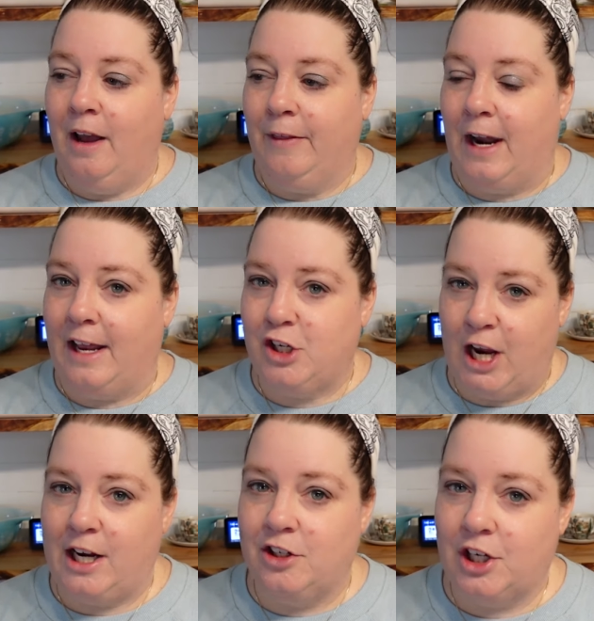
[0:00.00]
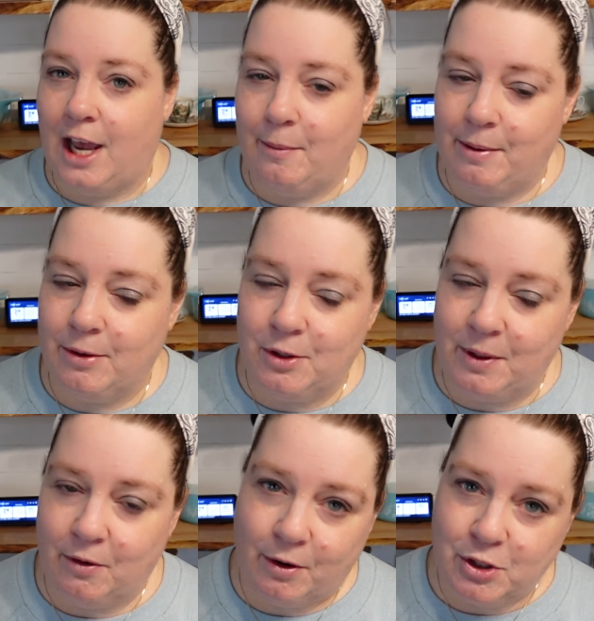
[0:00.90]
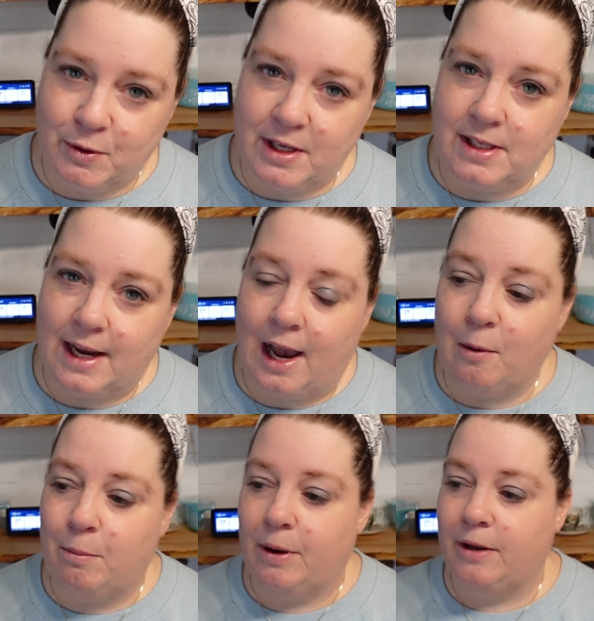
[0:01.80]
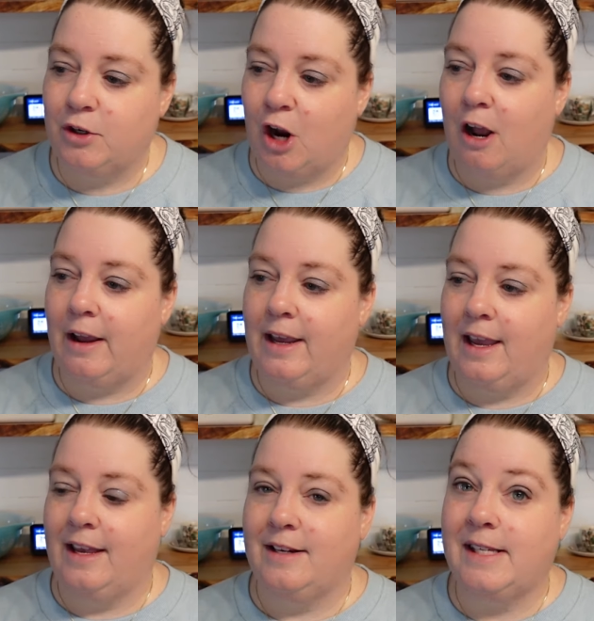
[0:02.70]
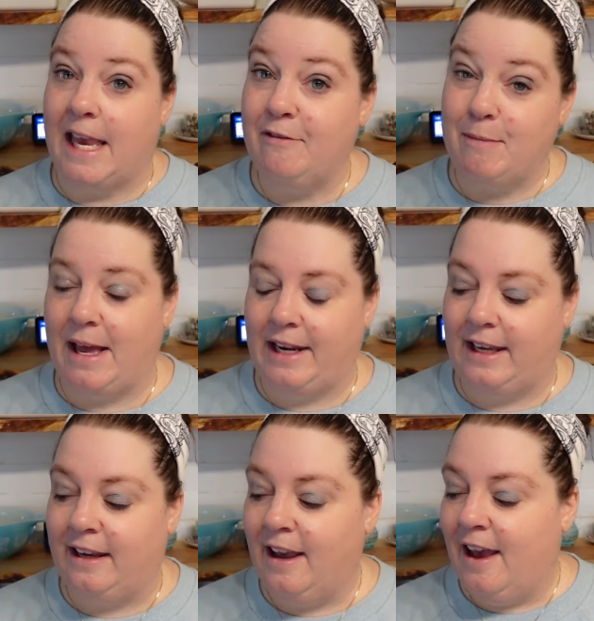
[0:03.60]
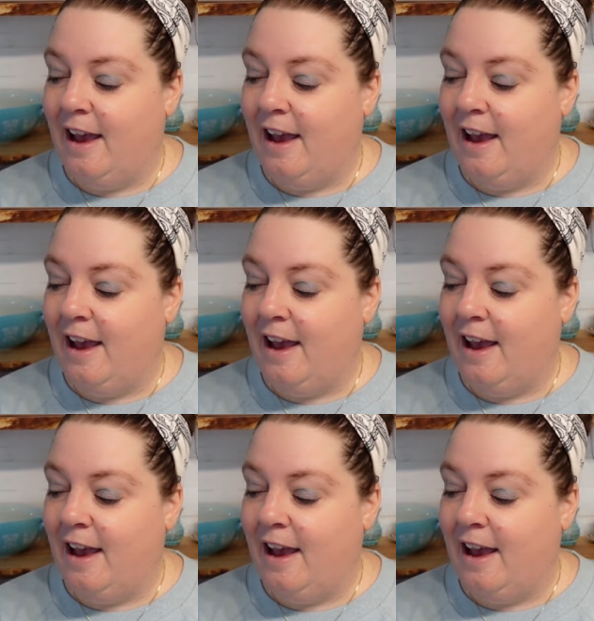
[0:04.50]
that I changed how we were doing groceries to help try and save money.